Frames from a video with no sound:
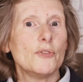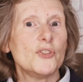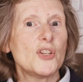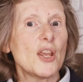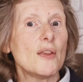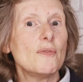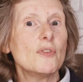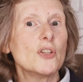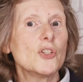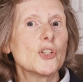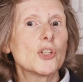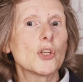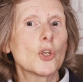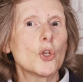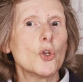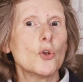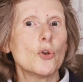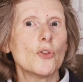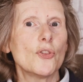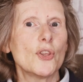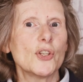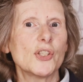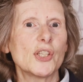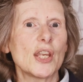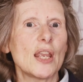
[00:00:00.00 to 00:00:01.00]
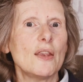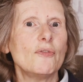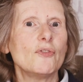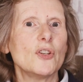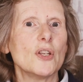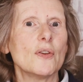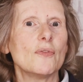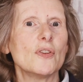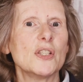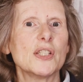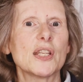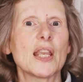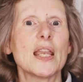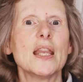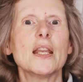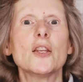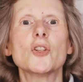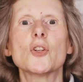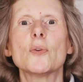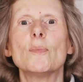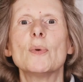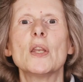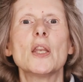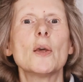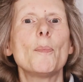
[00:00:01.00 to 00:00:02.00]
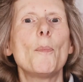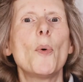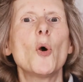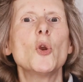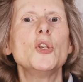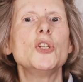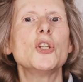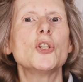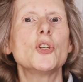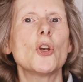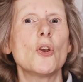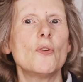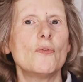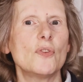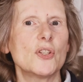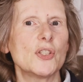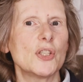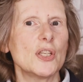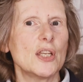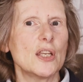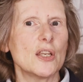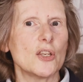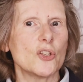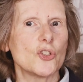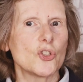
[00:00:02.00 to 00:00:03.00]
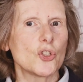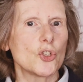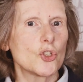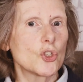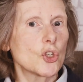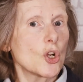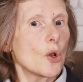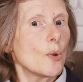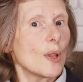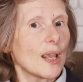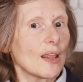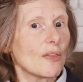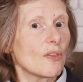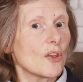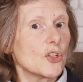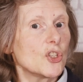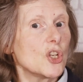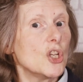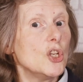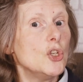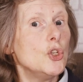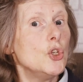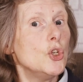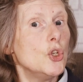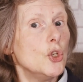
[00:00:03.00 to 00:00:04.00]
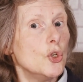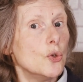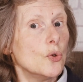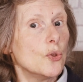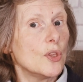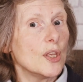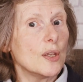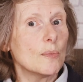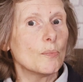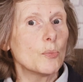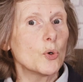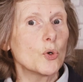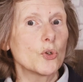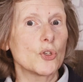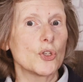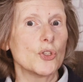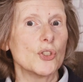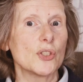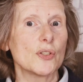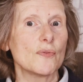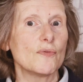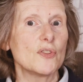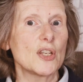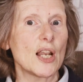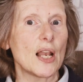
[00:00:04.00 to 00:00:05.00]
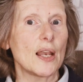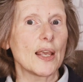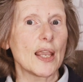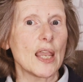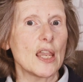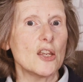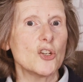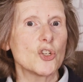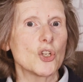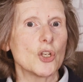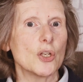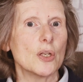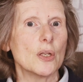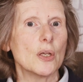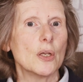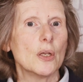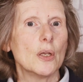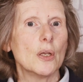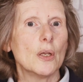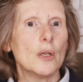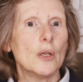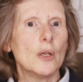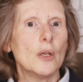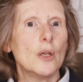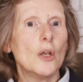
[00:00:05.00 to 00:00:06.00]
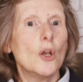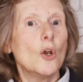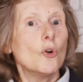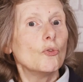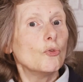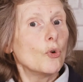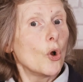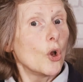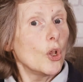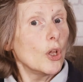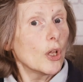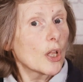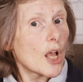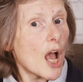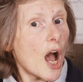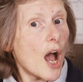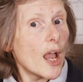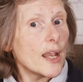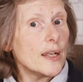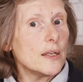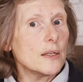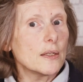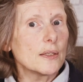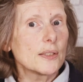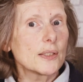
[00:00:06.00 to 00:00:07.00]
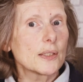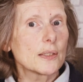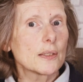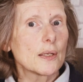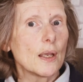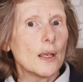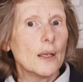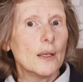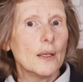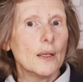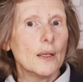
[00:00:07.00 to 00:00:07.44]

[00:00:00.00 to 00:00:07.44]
David secured the safety of his kingdom and appointed overseers, showing that he knew the importance of delegation. Royal kindness.